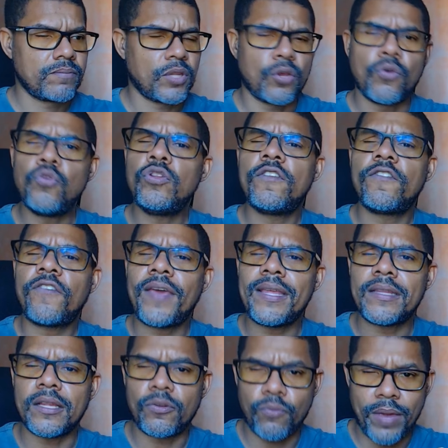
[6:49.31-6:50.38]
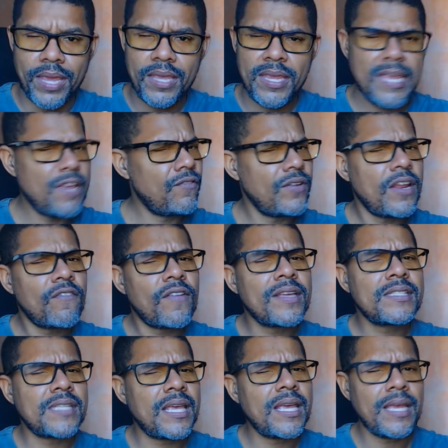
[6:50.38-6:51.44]
good fated way, even if I
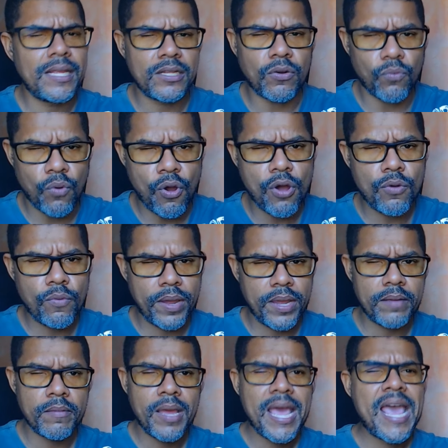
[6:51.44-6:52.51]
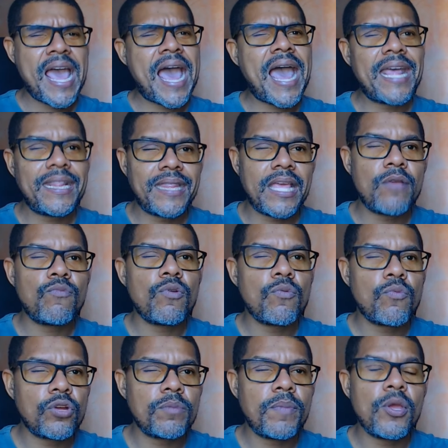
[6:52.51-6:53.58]
say it in the wrong way, I think we
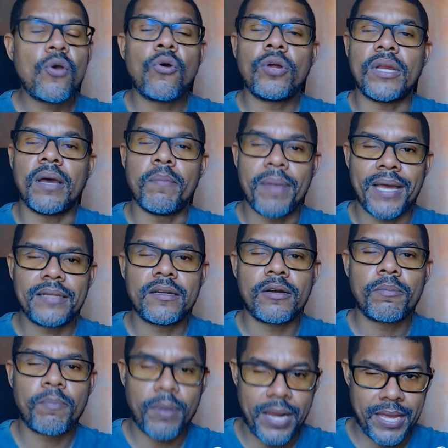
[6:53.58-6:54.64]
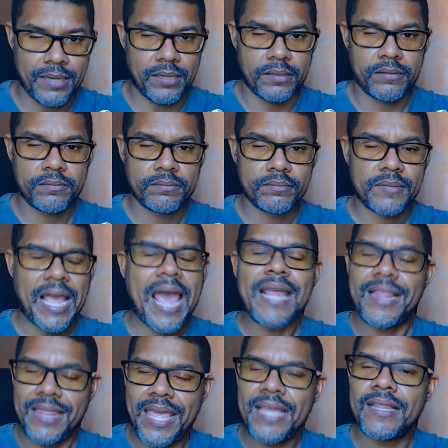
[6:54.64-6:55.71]
would be on a better planet. I
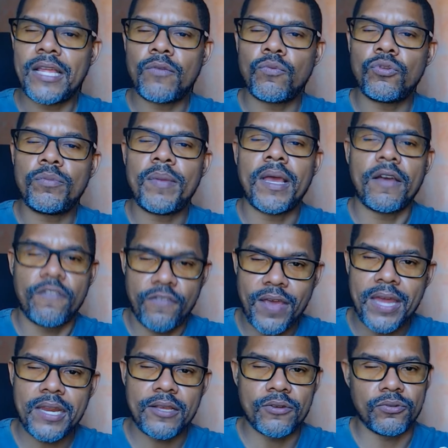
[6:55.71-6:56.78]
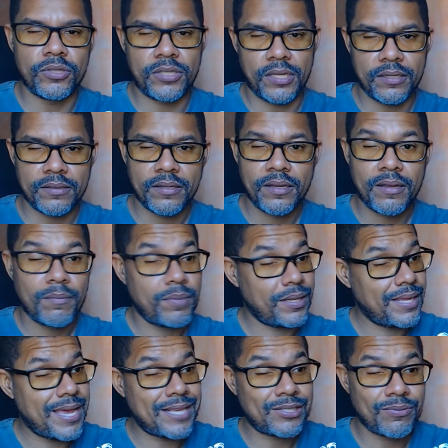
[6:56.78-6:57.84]
think that would be a very good thing. But
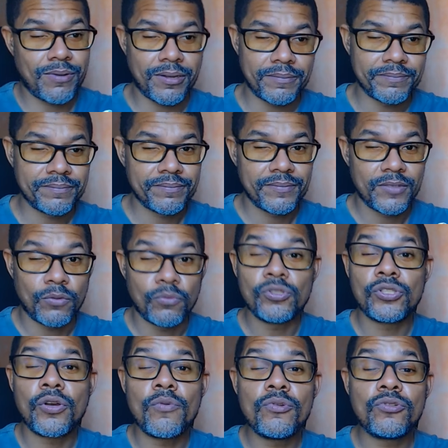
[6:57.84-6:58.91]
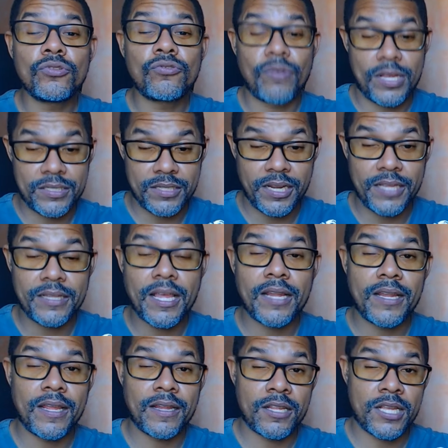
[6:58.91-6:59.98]
guess what? Who's going to translate
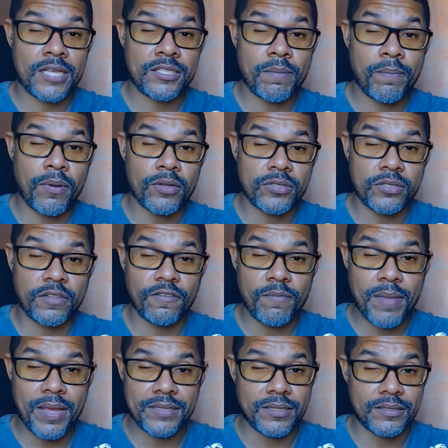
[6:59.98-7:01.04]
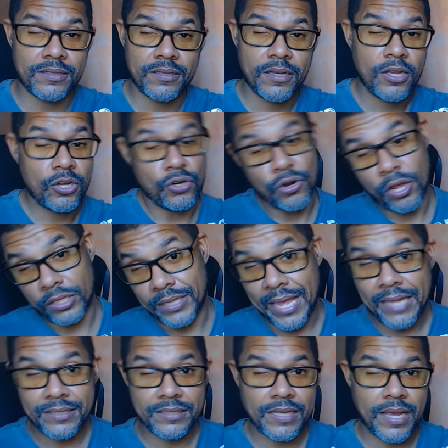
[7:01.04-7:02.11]
that as a positive message? Not
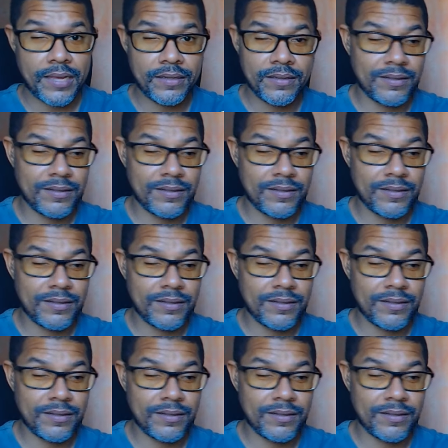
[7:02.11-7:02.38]
that side,